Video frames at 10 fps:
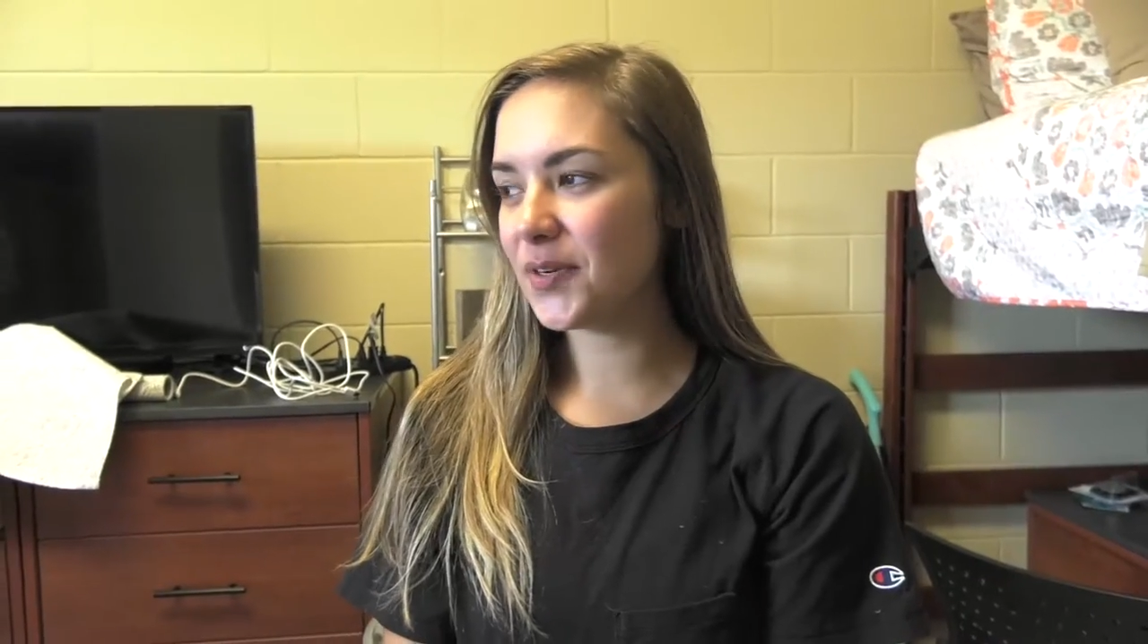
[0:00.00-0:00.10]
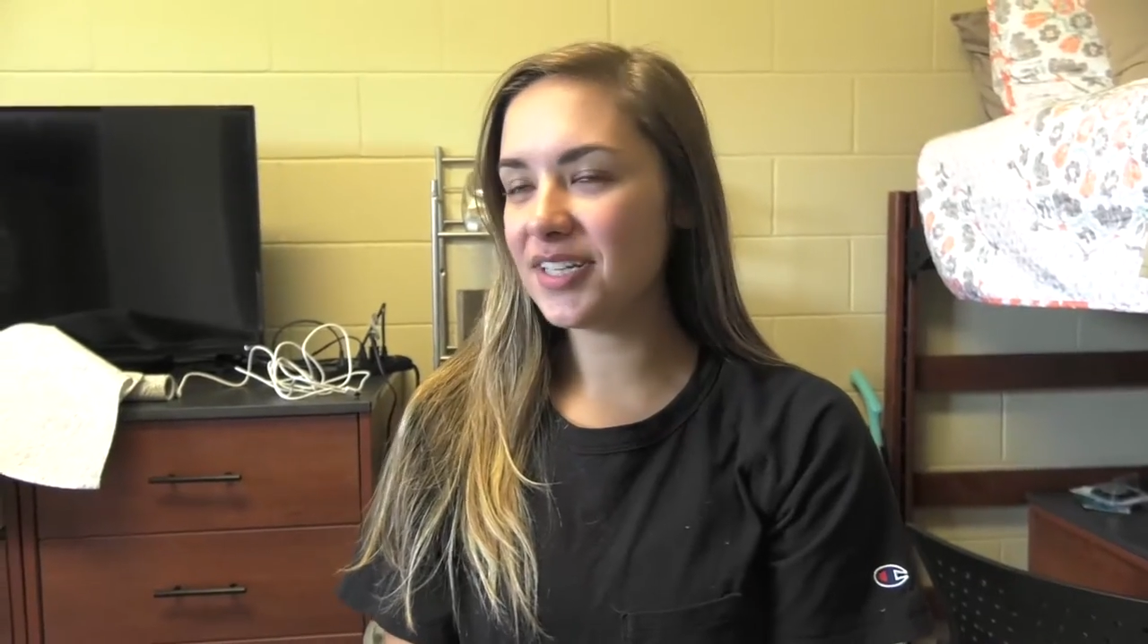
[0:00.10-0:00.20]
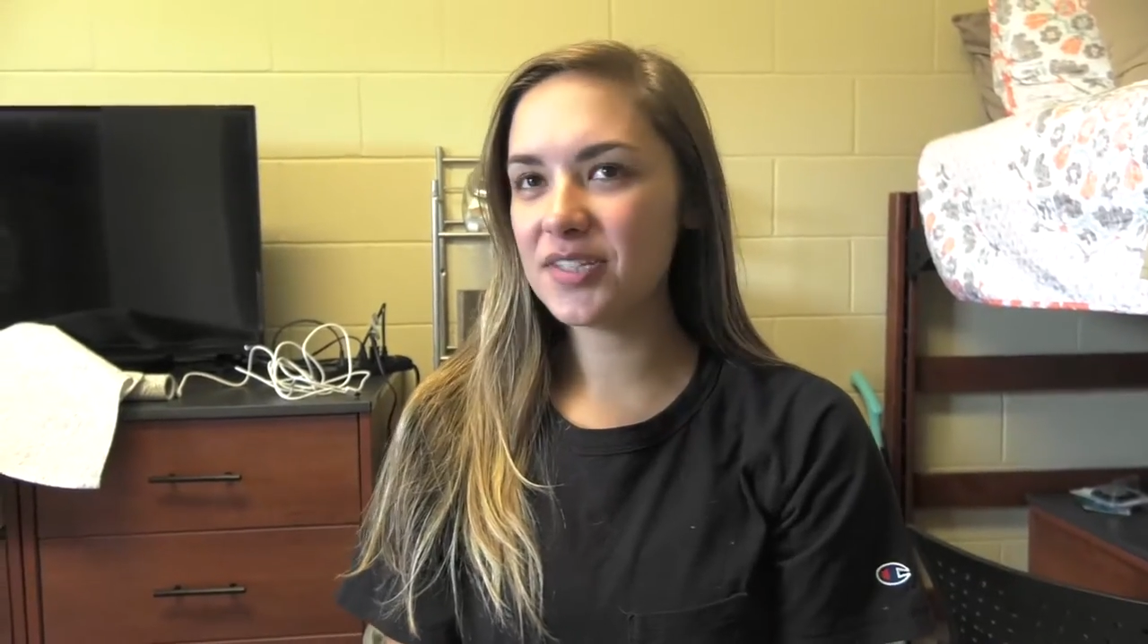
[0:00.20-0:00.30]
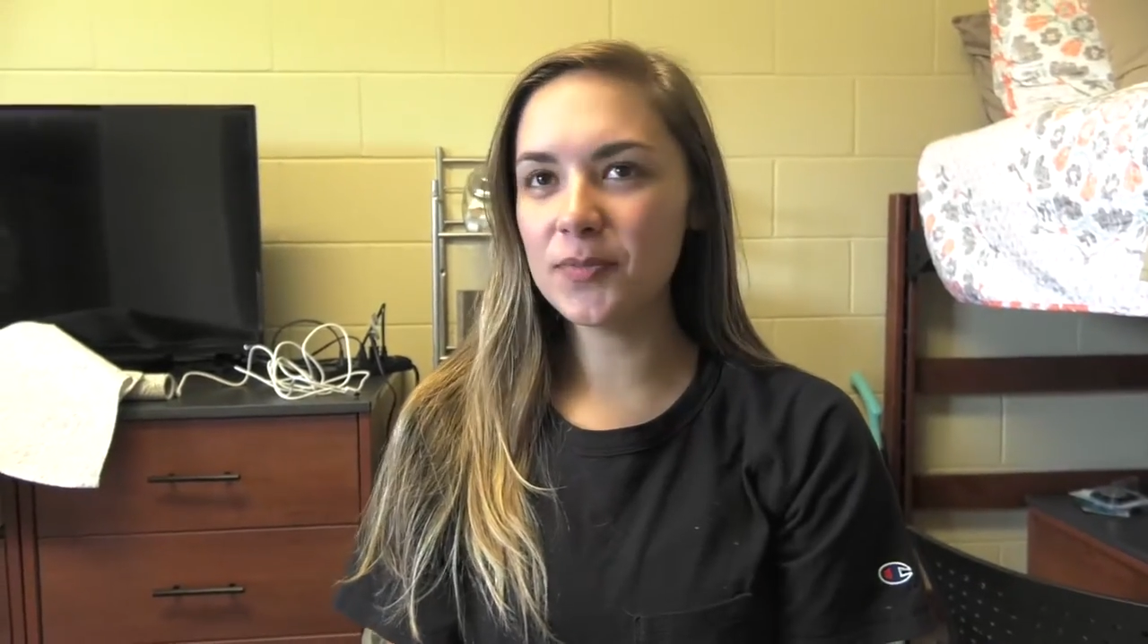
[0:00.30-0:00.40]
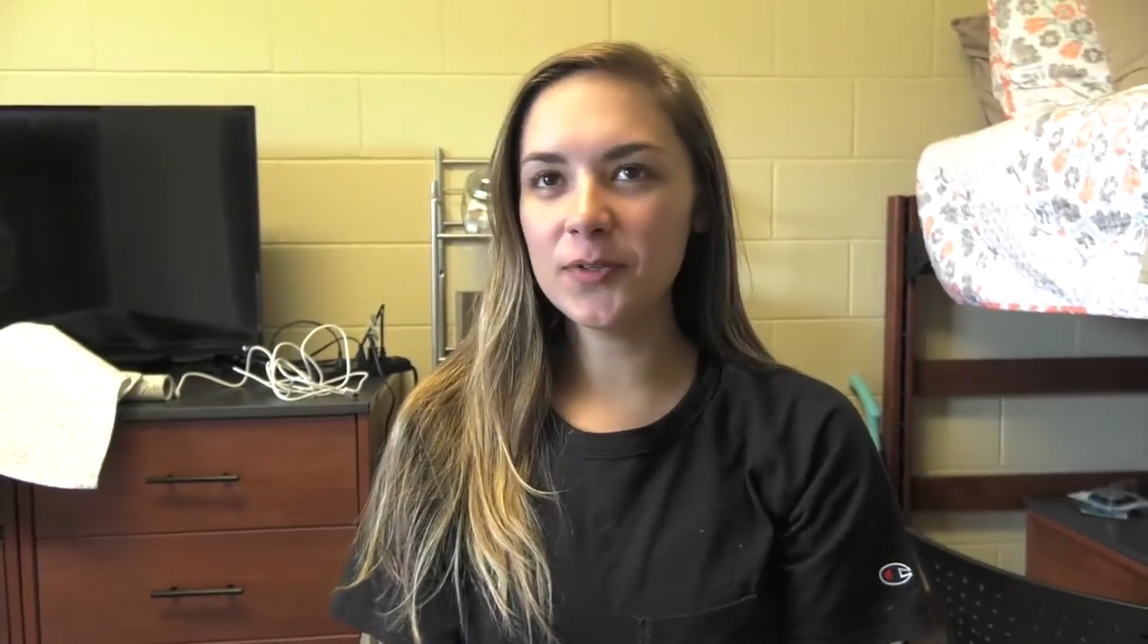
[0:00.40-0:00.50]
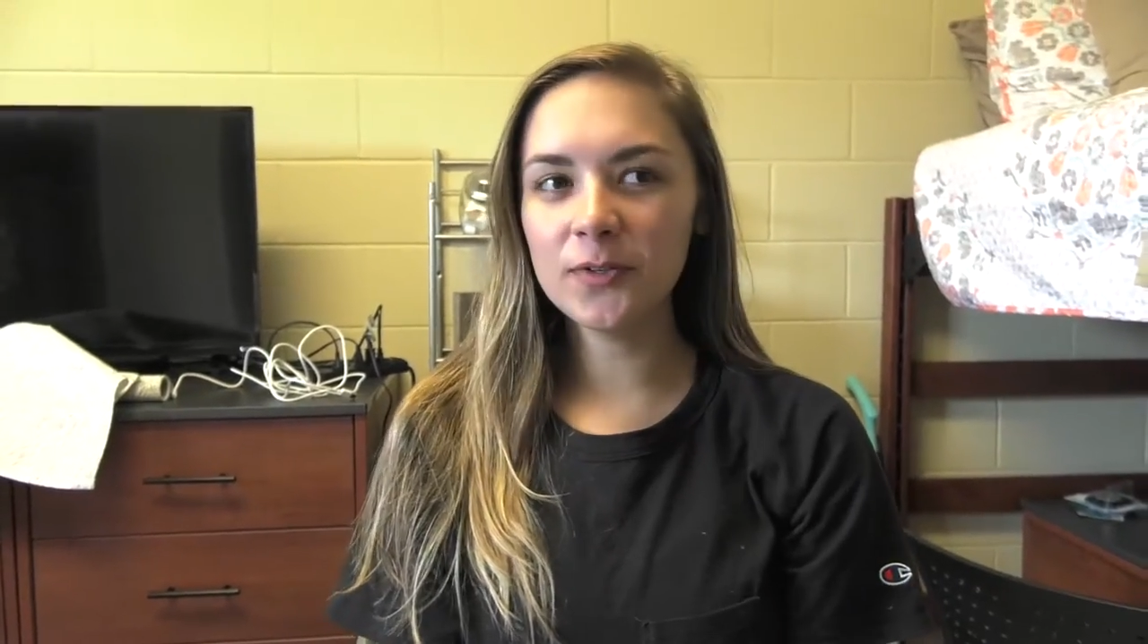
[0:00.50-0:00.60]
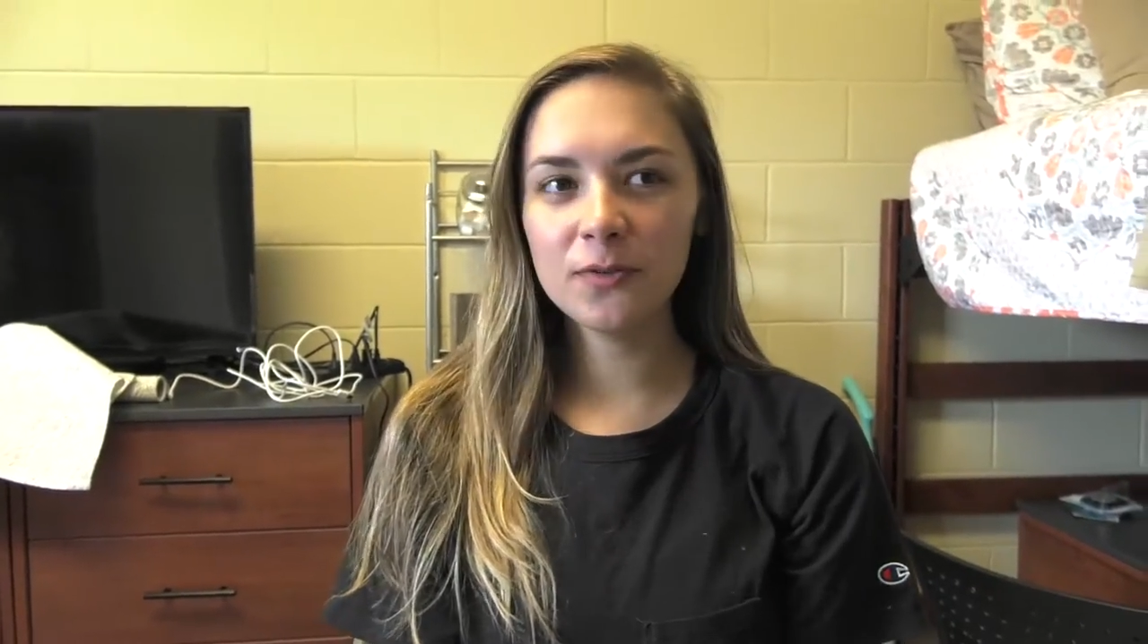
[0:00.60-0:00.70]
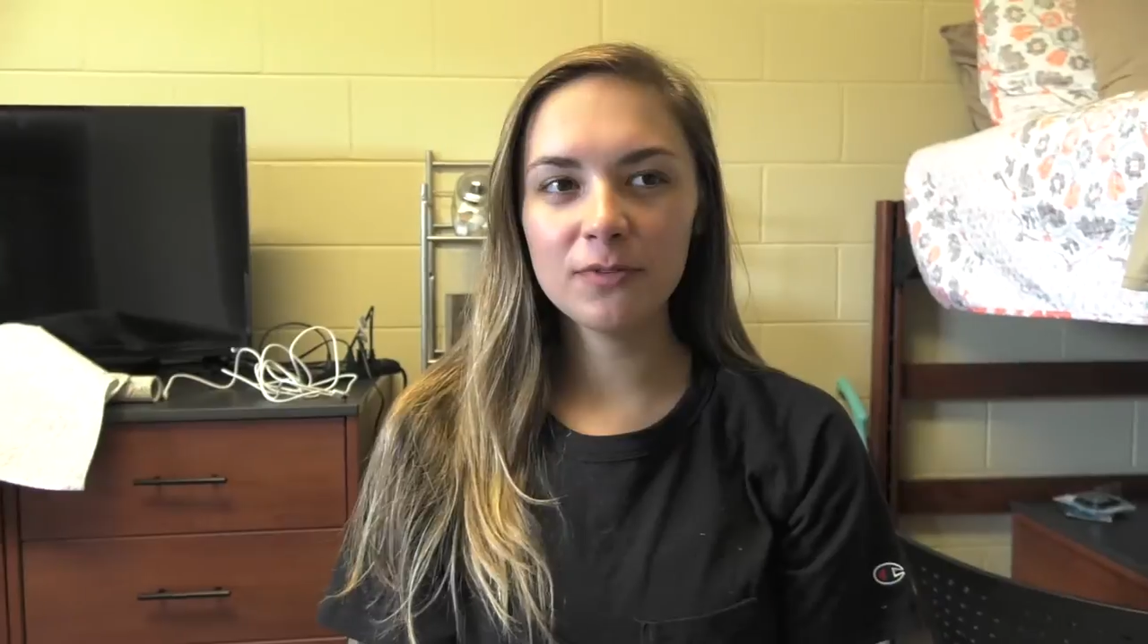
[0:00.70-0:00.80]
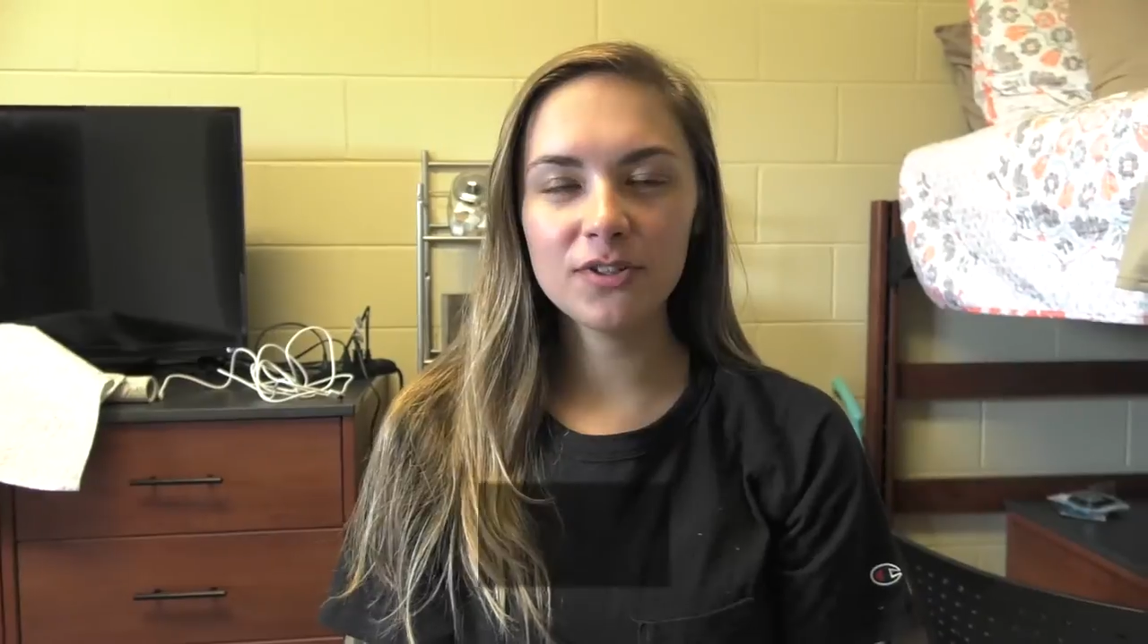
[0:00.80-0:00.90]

pretty smooth.